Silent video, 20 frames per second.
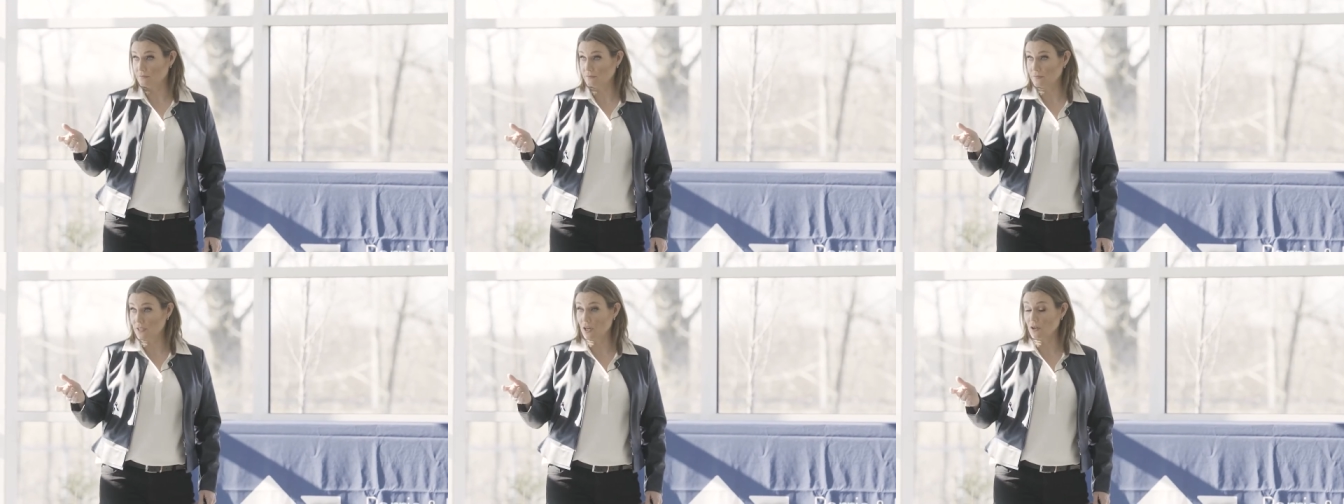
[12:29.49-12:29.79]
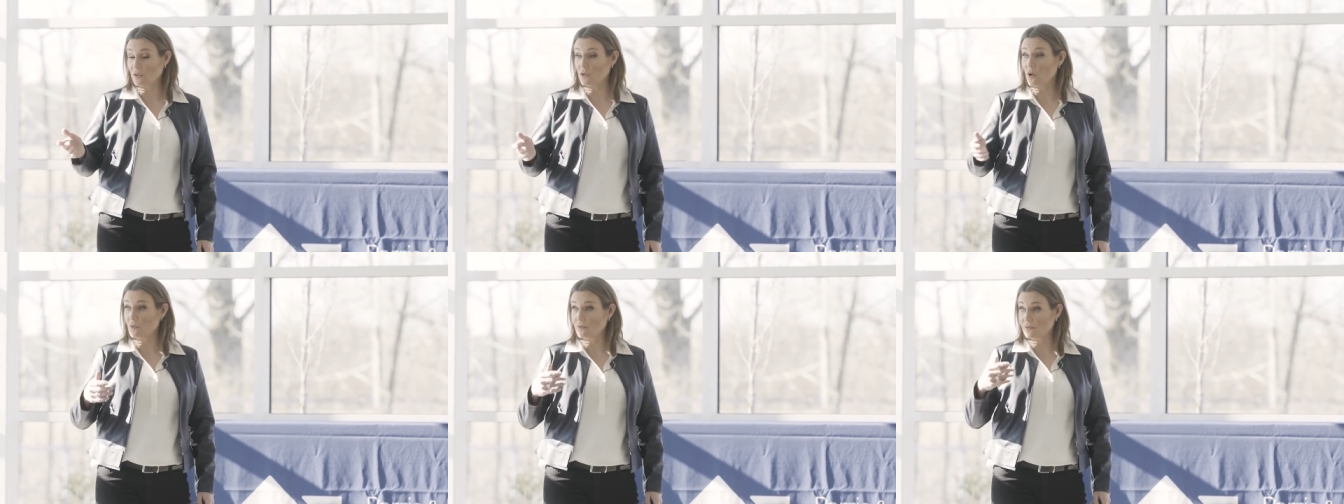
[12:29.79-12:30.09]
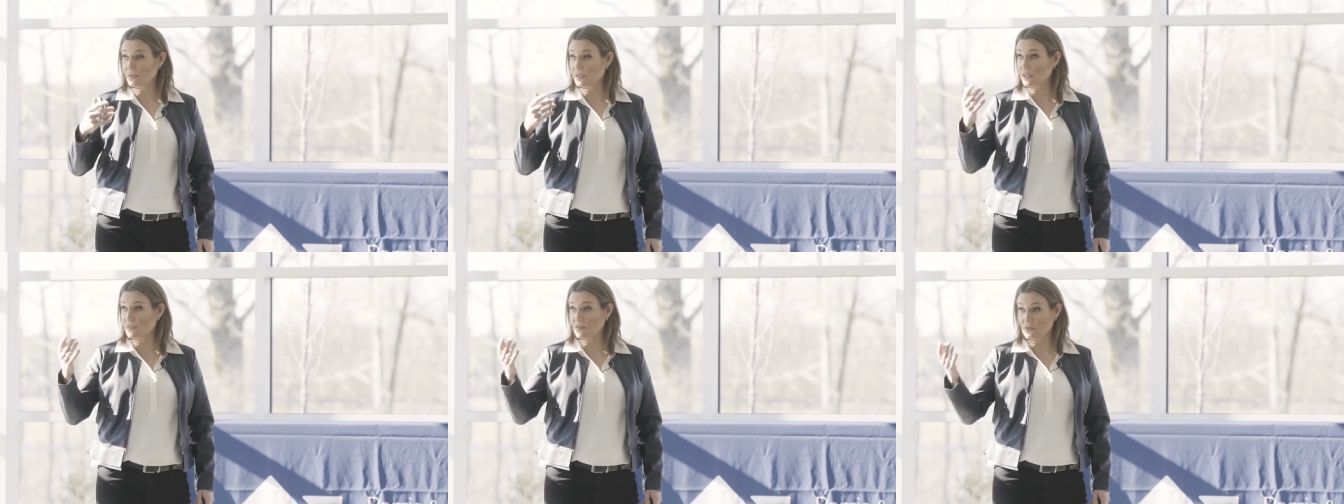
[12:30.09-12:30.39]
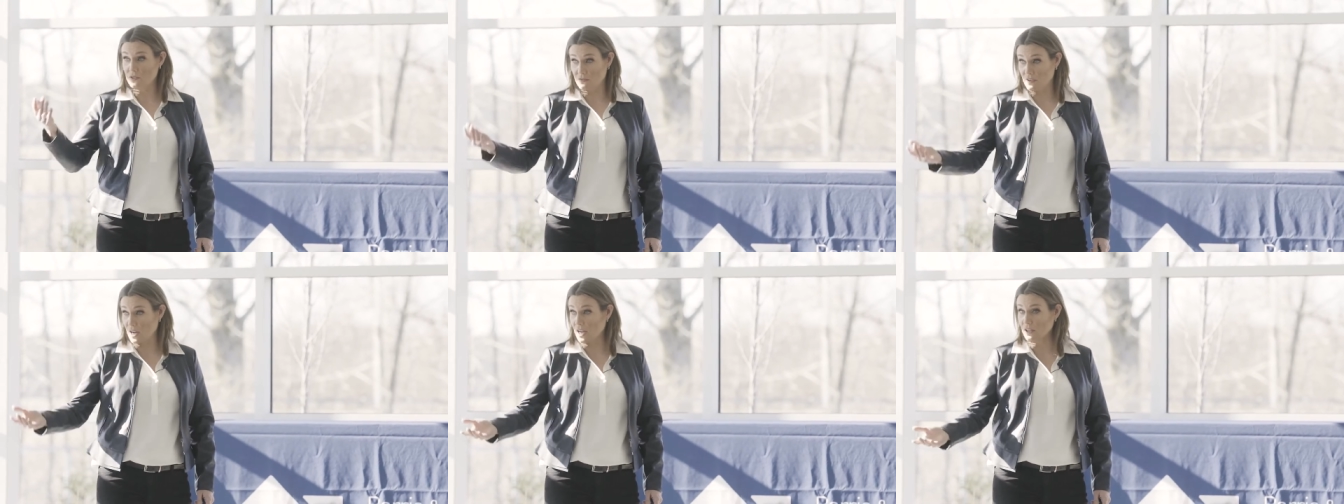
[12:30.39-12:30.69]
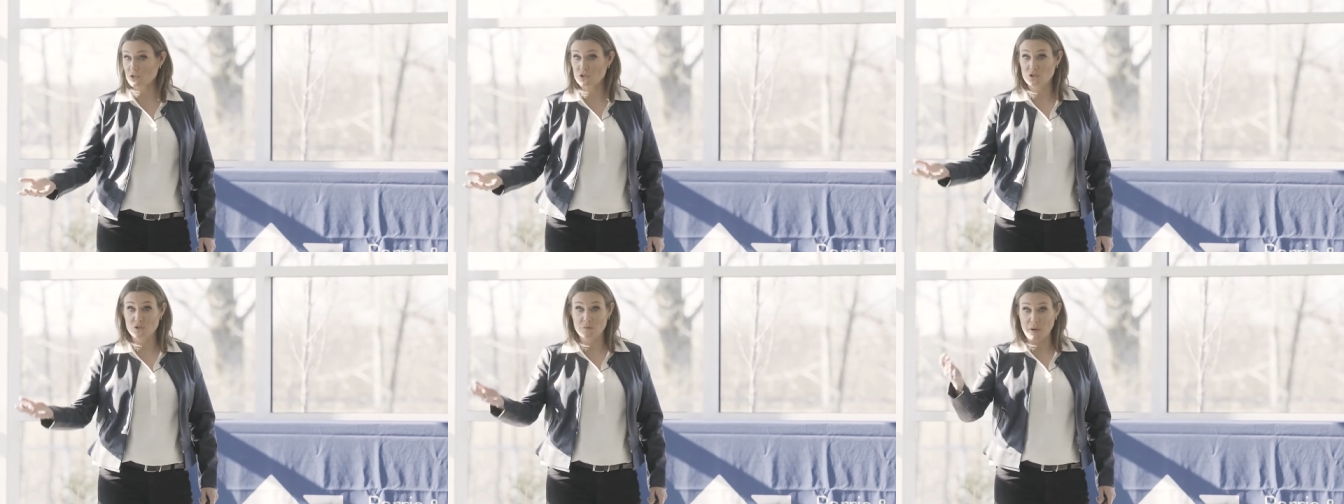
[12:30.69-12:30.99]
you know, and hopefully if you've
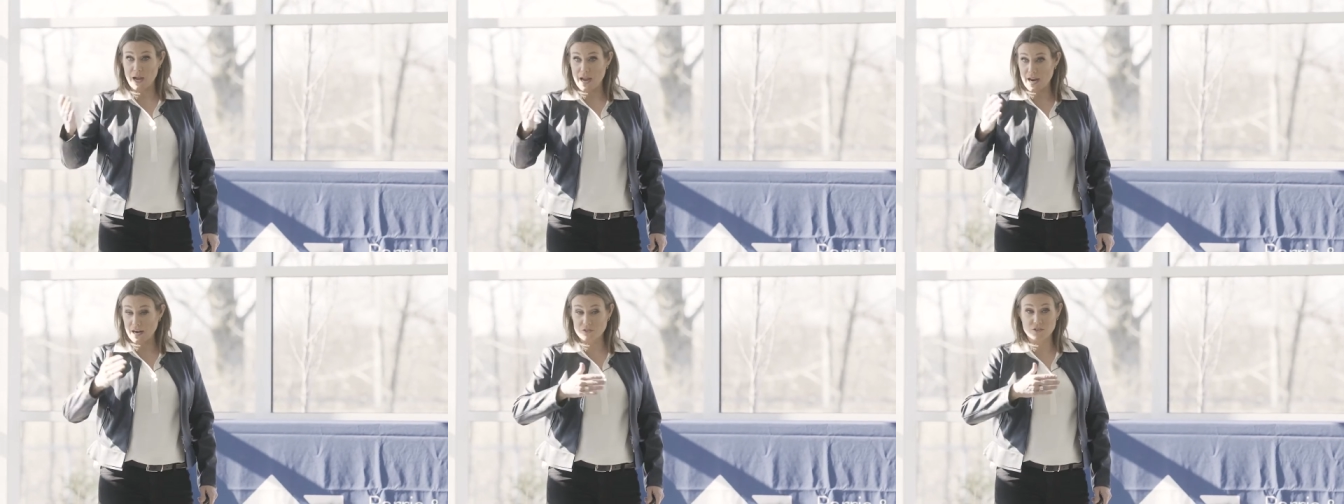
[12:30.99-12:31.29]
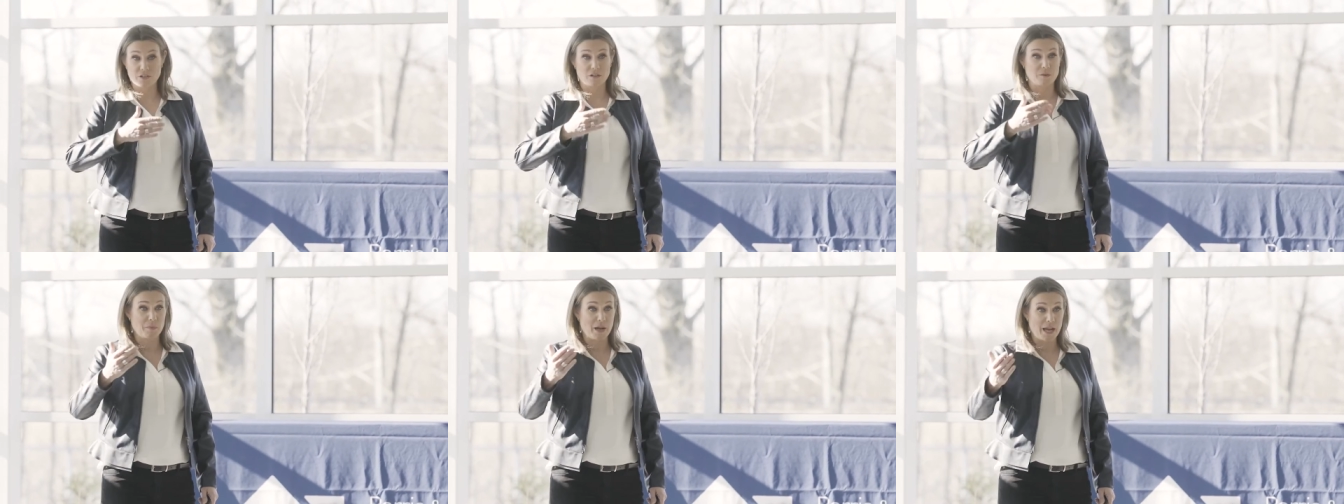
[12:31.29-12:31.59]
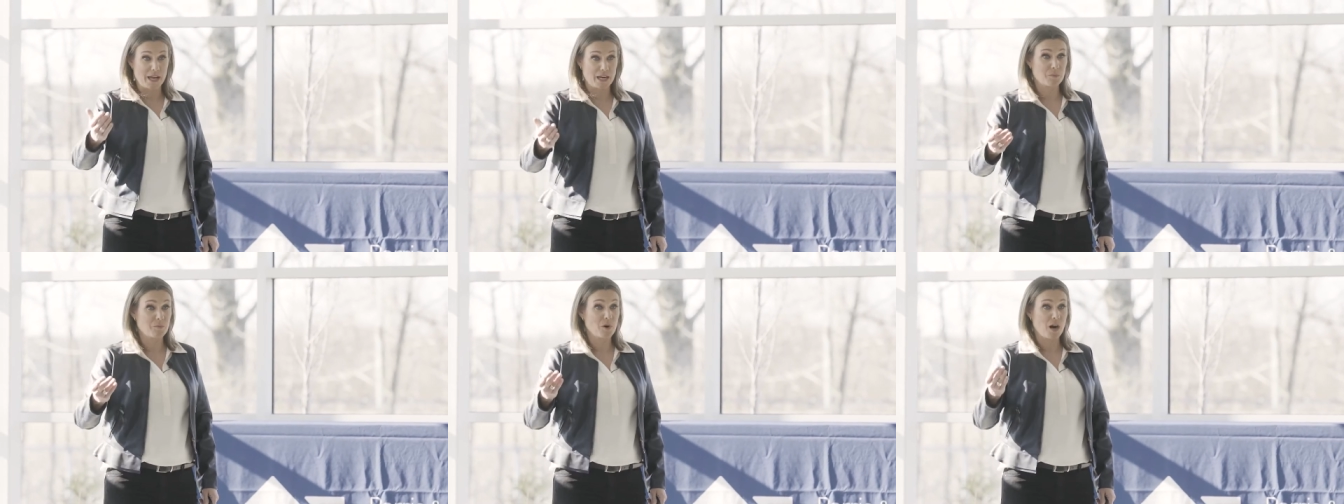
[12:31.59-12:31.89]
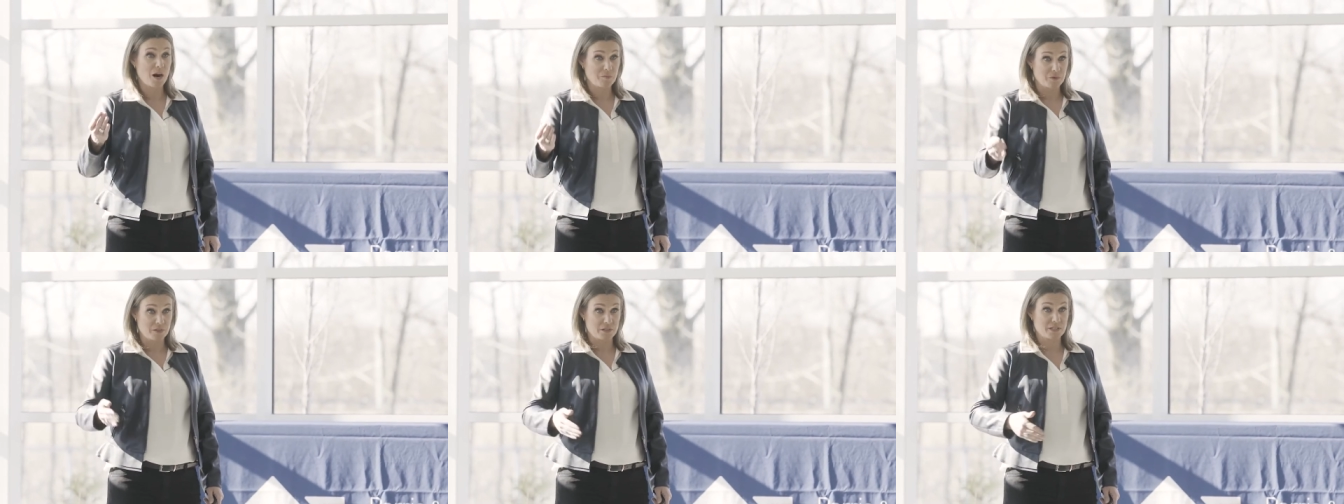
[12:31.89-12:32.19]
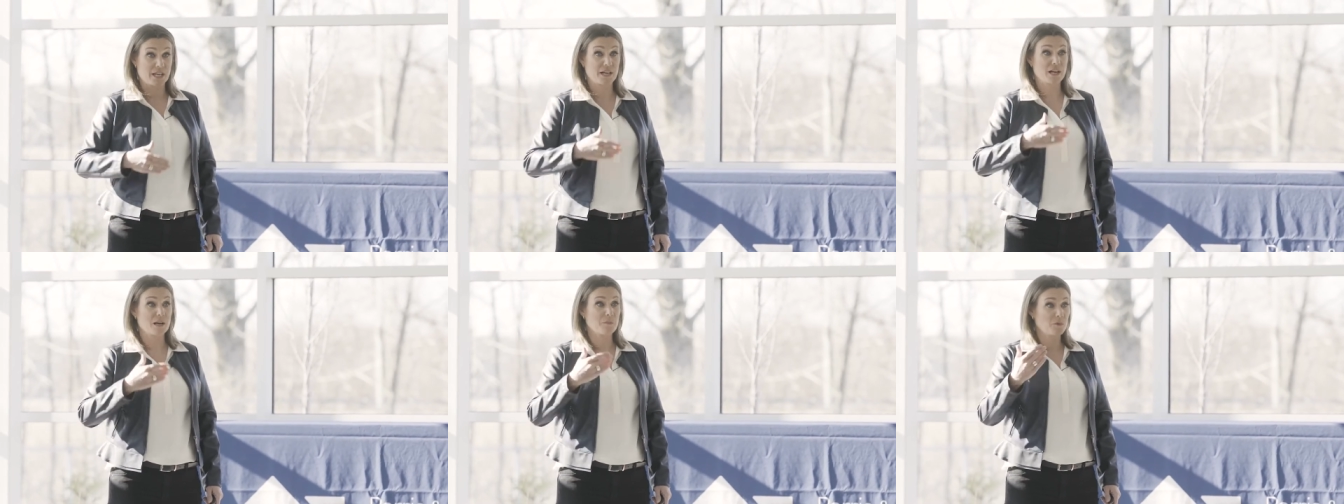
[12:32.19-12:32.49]
got two buyers that are buying a property,
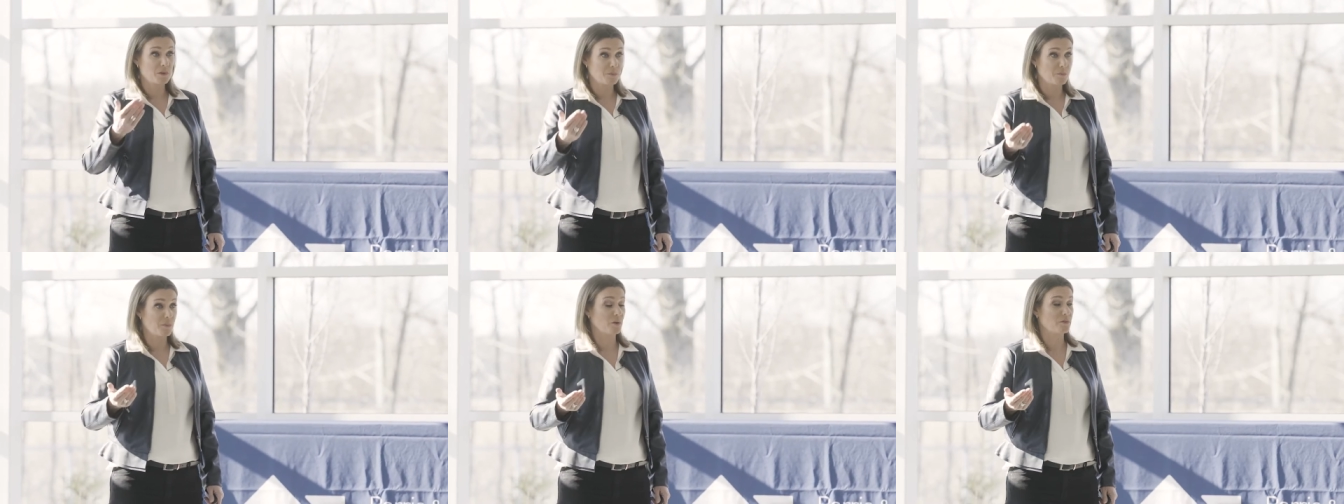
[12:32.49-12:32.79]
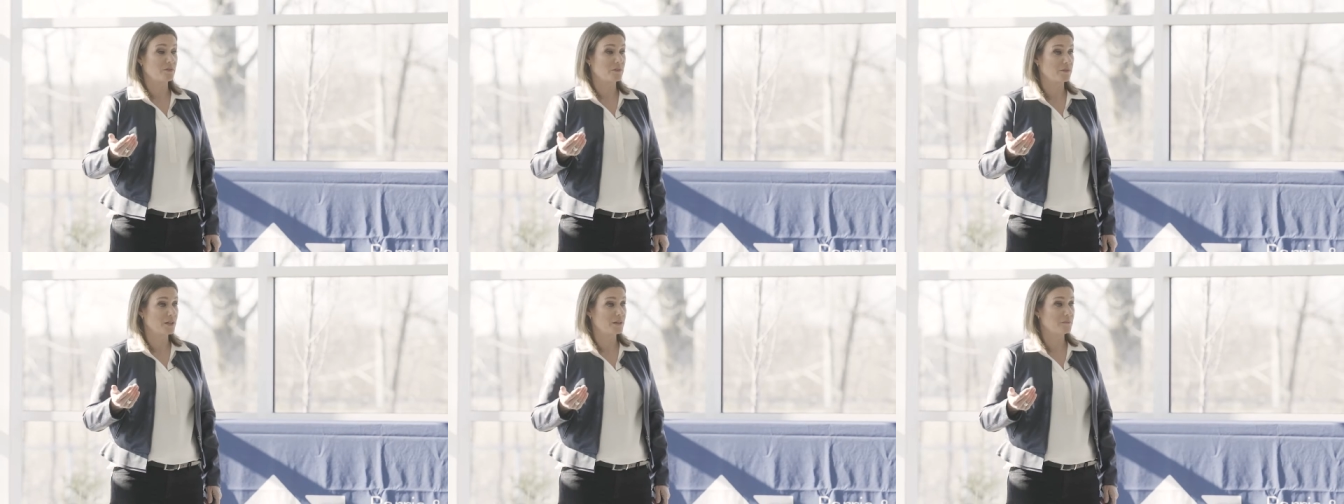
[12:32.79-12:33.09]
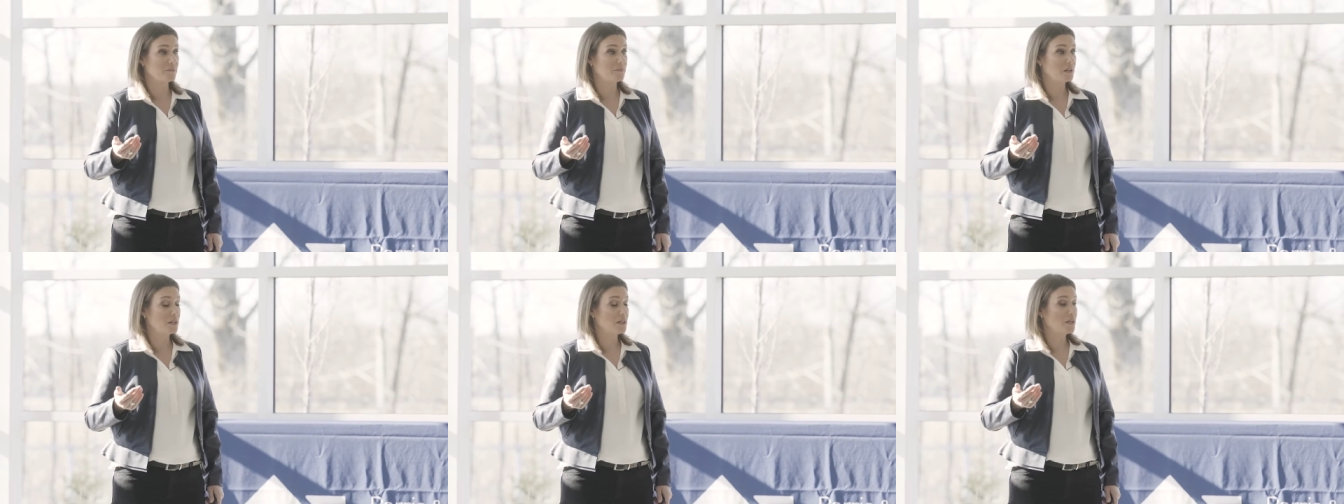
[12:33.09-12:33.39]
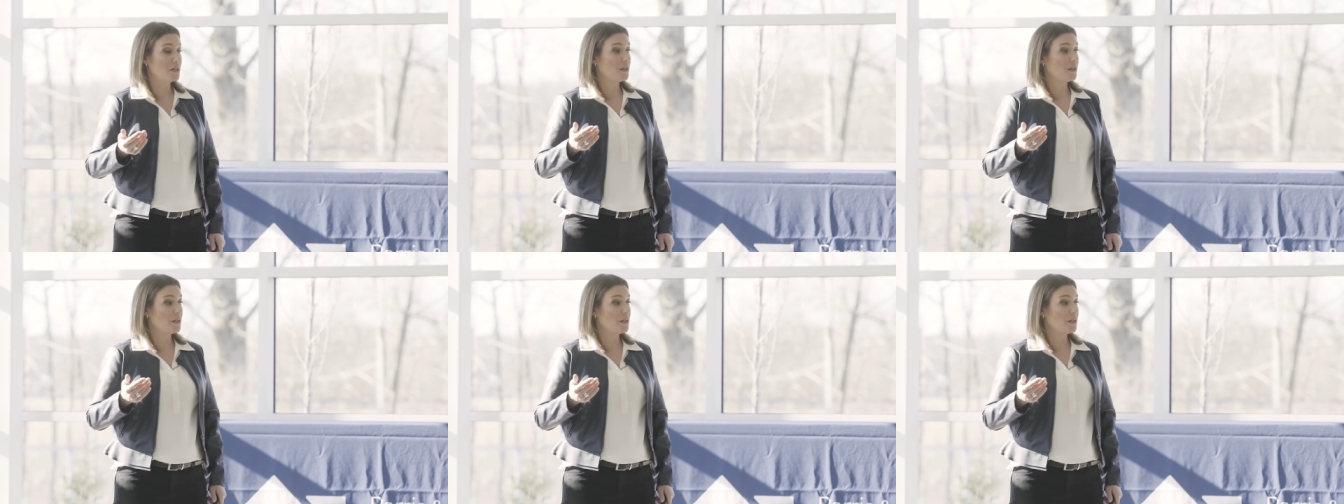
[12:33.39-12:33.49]
set it up with both of them.